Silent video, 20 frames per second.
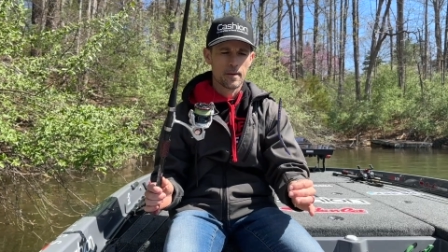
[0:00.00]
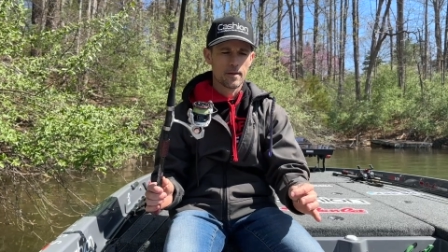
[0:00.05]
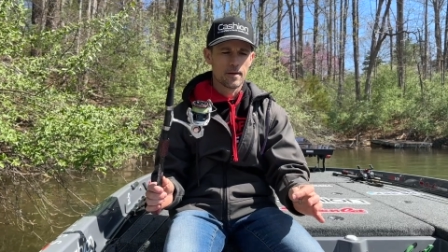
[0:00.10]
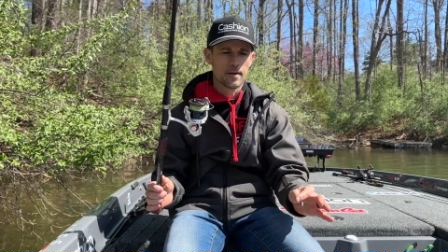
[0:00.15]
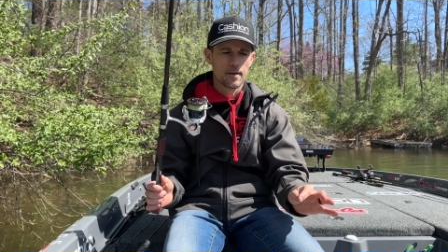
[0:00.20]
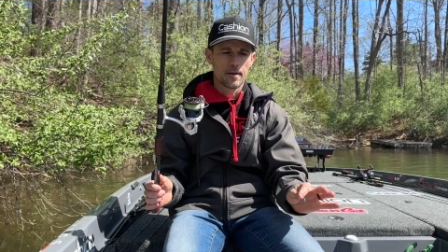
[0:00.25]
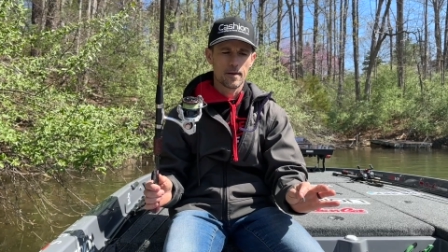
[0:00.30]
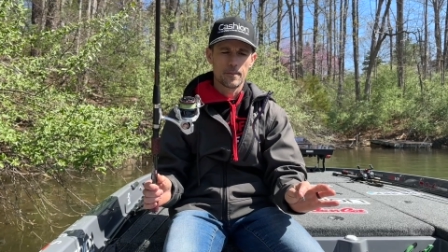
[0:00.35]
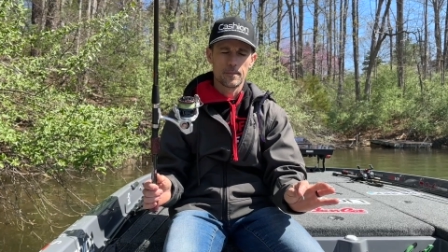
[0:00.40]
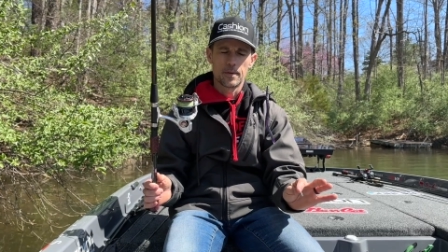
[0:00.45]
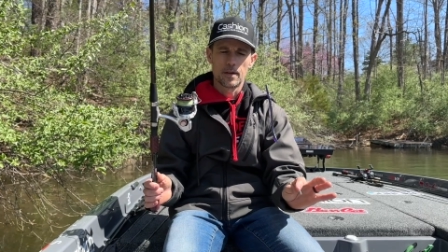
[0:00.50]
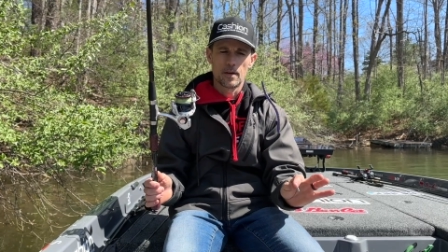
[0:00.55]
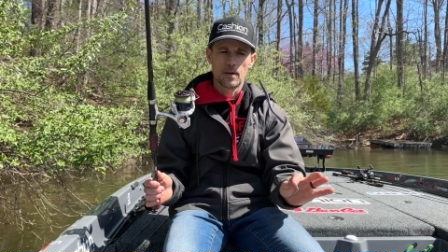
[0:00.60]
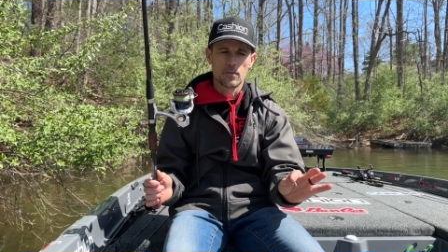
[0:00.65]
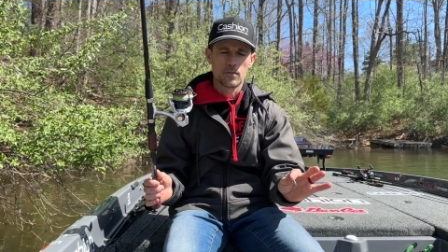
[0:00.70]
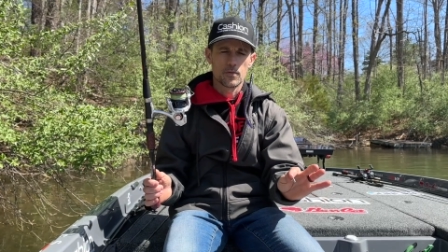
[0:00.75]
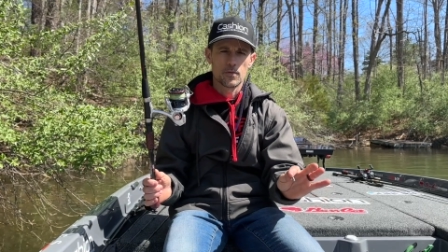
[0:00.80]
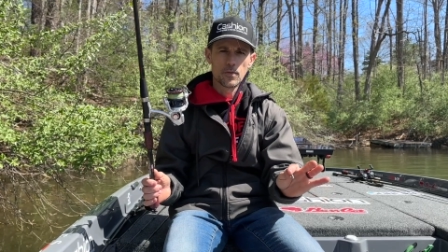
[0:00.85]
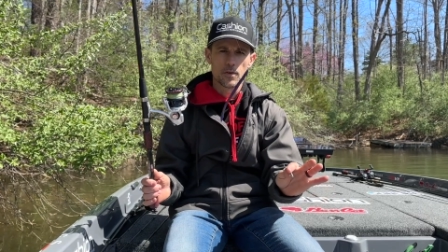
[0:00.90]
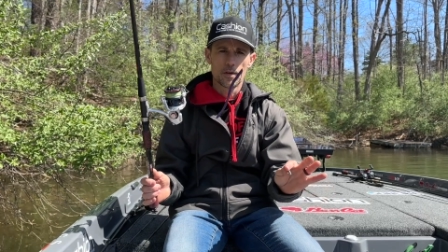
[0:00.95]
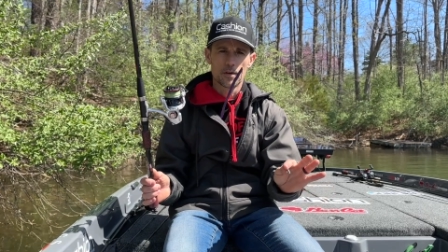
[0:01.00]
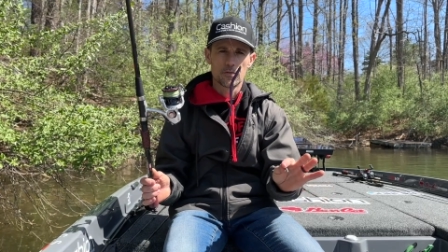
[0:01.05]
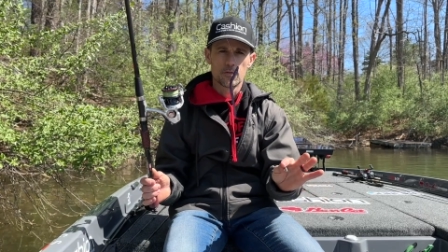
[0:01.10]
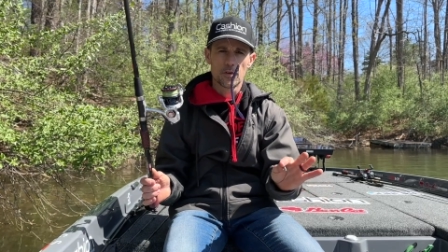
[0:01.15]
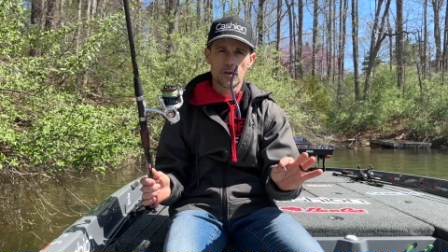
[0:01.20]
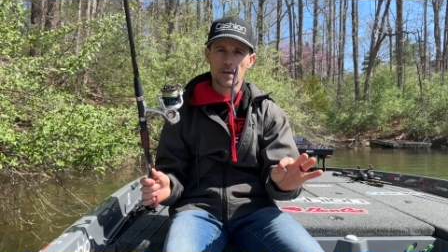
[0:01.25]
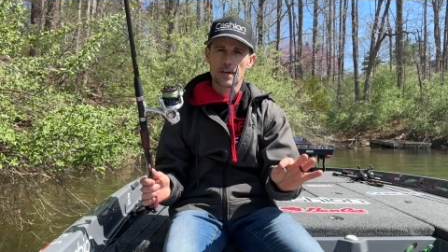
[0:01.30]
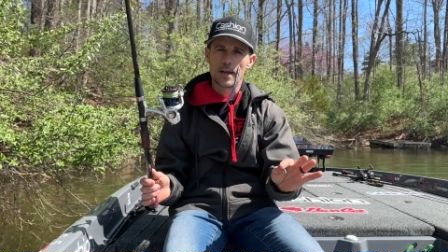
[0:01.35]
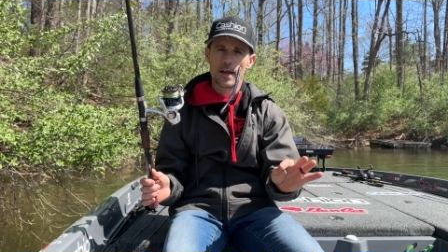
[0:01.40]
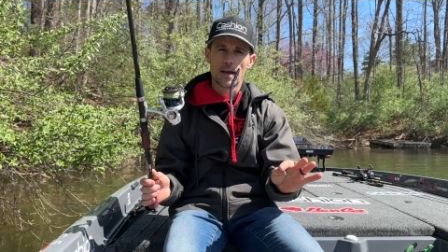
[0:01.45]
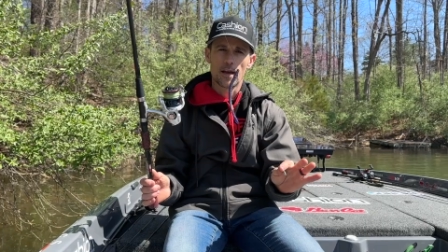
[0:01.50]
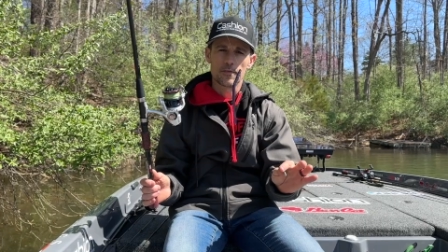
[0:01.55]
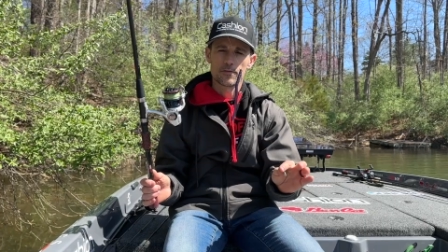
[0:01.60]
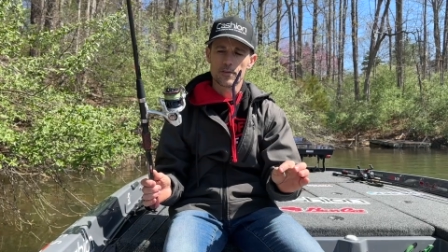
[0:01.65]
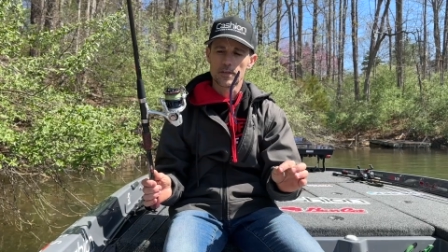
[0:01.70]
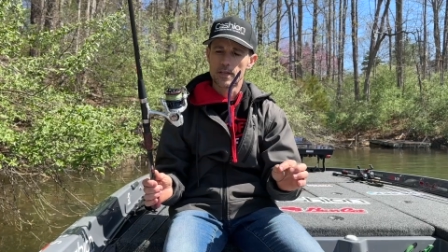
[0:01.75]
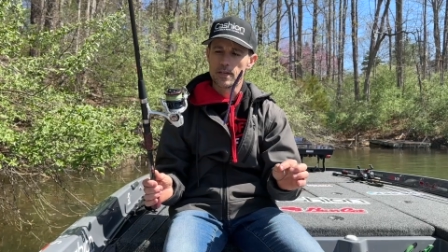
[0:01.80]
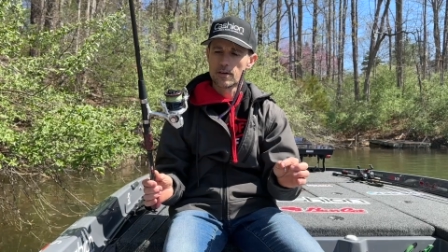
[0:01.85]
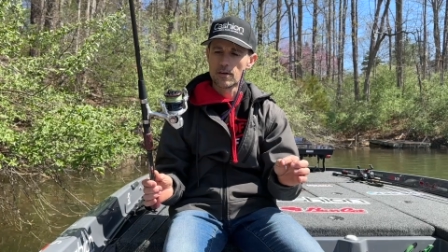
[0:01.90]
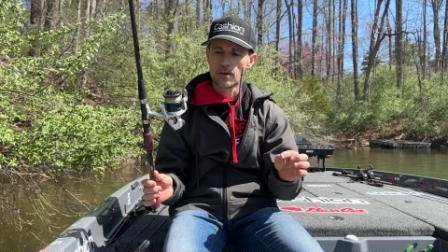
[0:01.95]
foot and a half
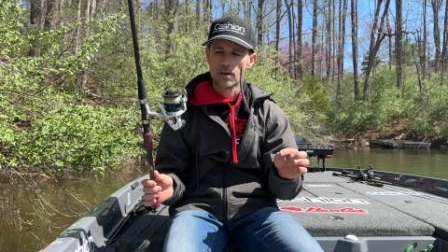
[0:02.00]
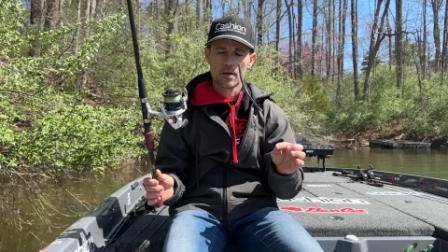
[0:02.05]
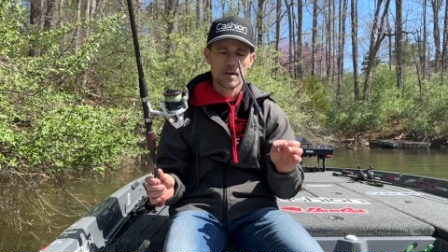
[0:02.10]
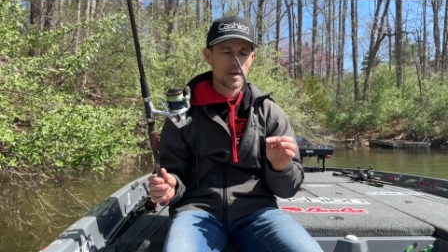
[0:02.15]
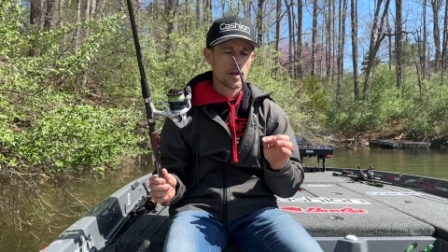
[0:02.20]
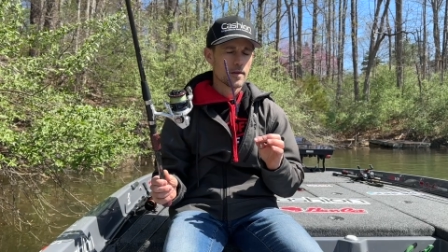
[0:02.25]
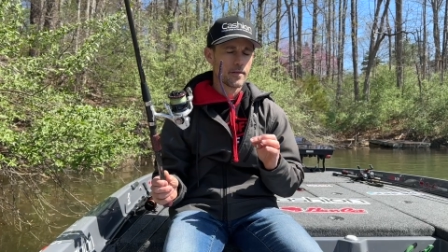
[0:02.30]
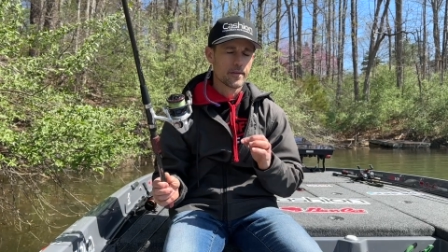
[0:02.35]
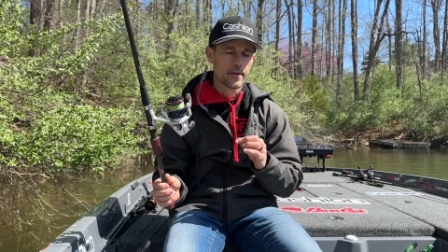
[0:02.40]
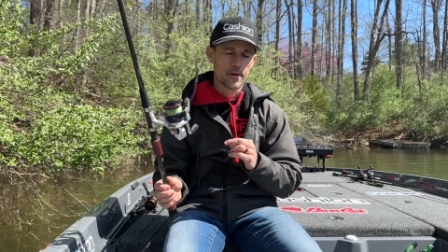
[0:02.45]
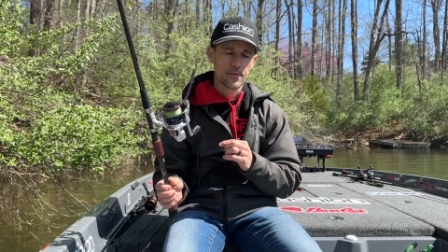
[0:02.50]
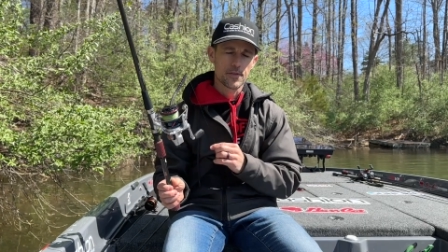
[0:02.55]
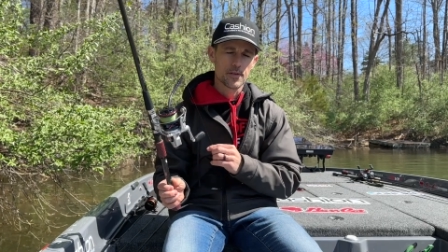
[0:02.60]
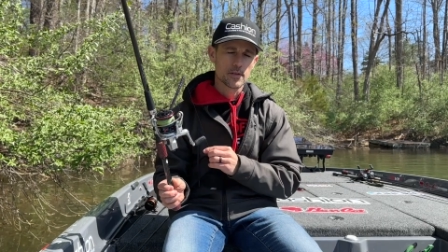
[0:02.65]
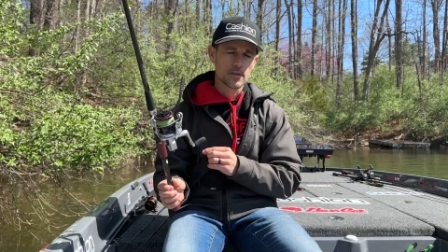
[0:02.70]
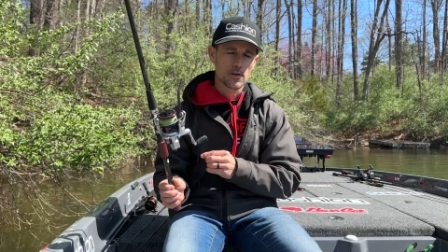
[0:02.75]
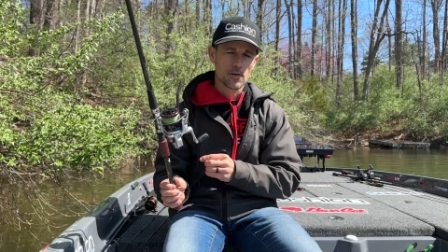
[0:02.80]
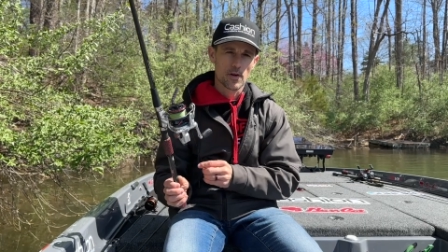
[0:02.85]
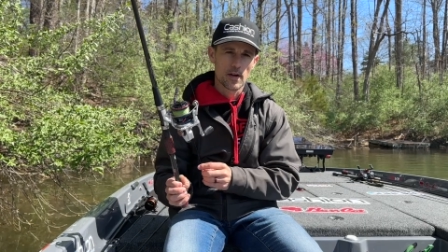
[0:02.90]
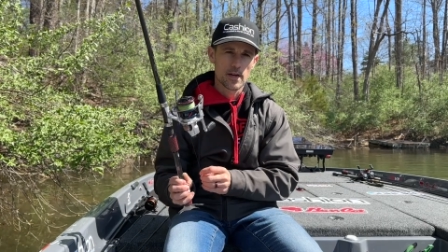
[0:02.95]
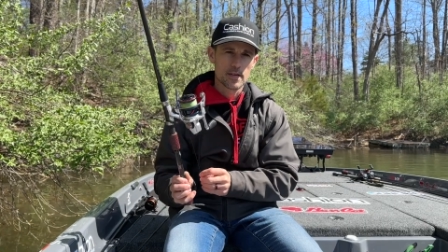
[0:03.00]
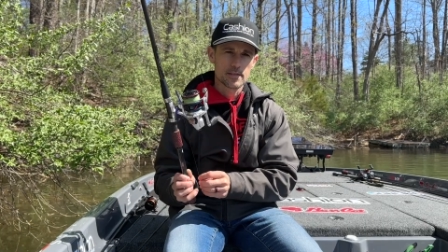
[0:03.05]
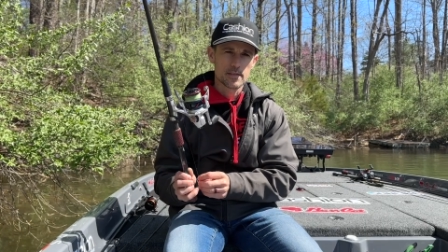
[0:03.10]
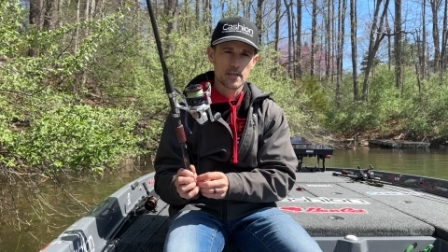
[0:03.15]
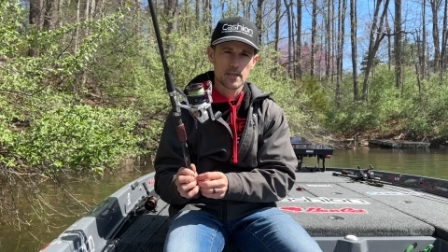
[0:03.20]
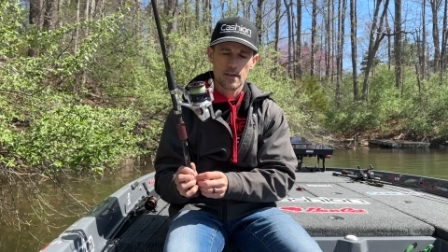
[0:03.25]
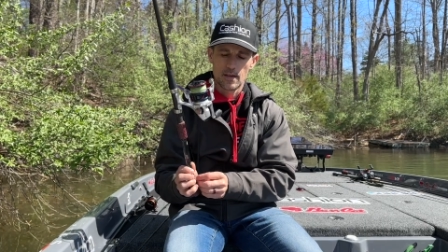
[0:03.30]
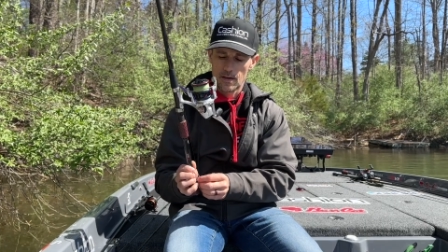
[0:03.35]
leader, nothing crazy.